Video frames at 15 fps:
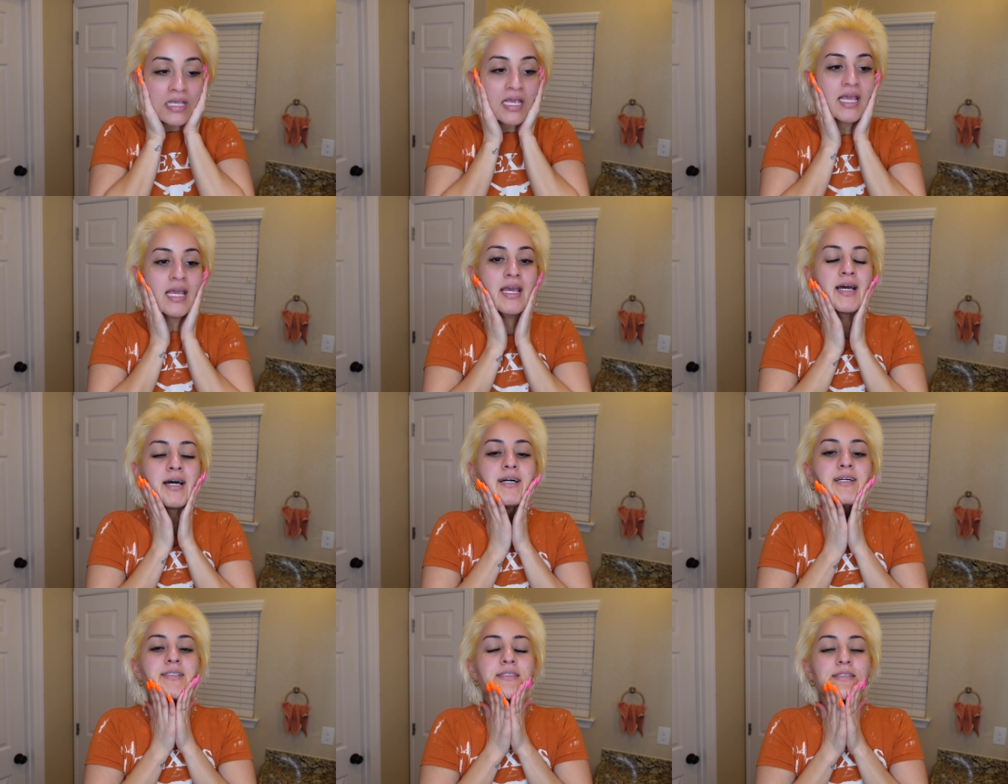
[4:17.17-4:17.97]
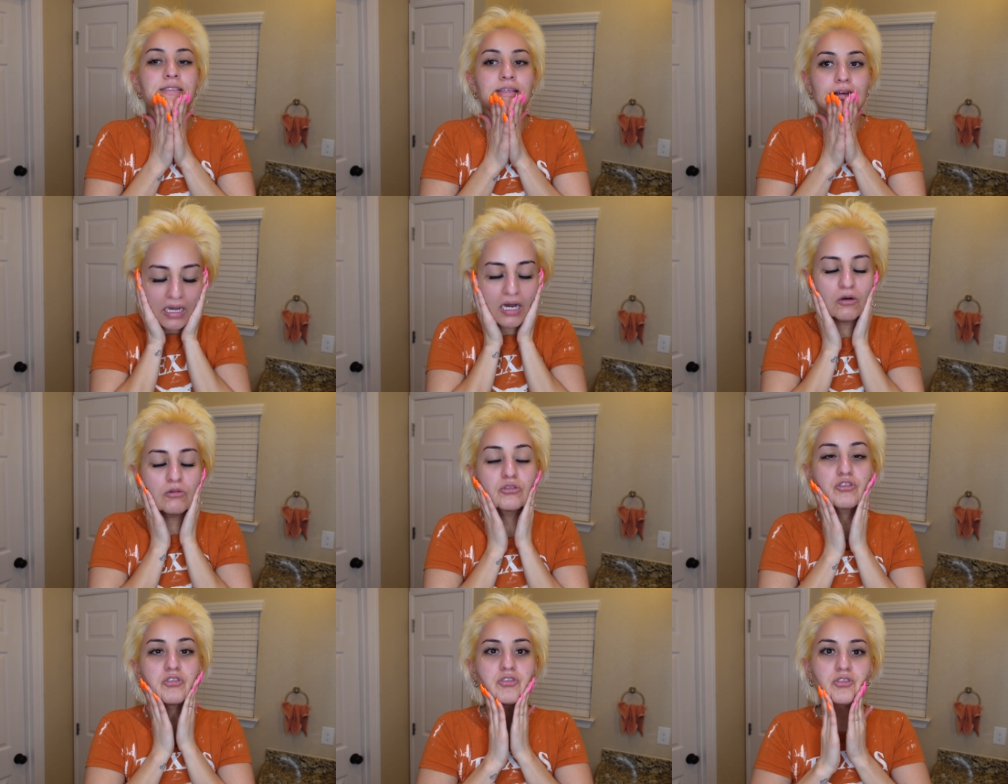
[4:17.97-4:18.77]
And I
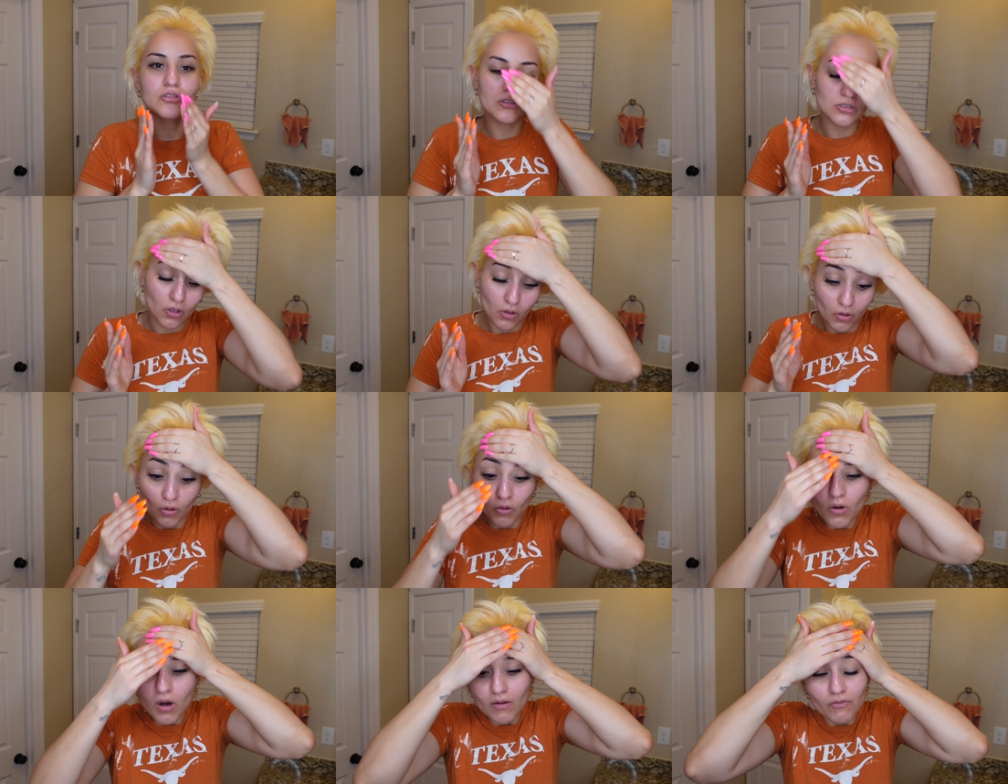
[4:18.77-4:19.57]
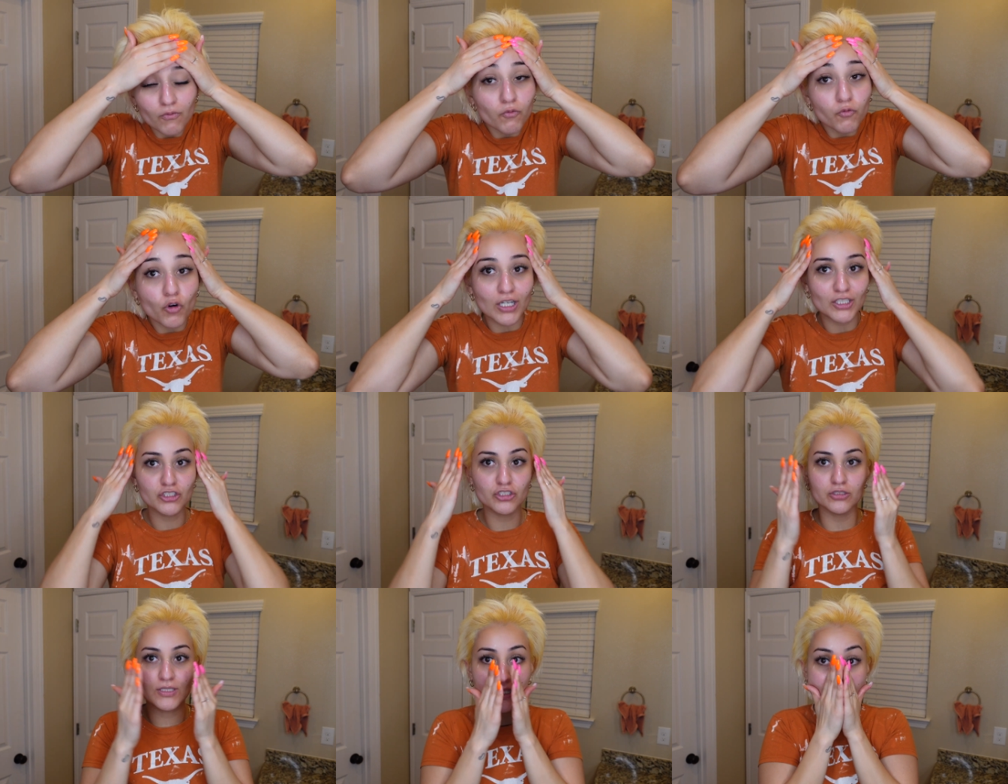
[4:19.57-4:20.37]
was just so
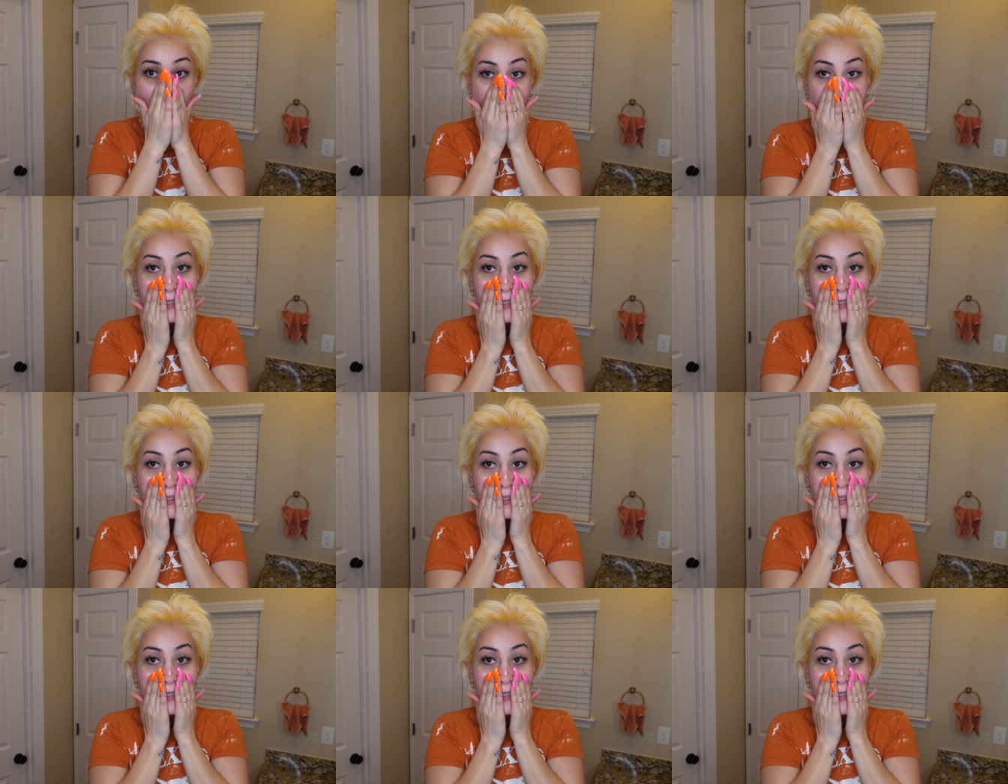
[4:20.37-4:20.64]
frustrated.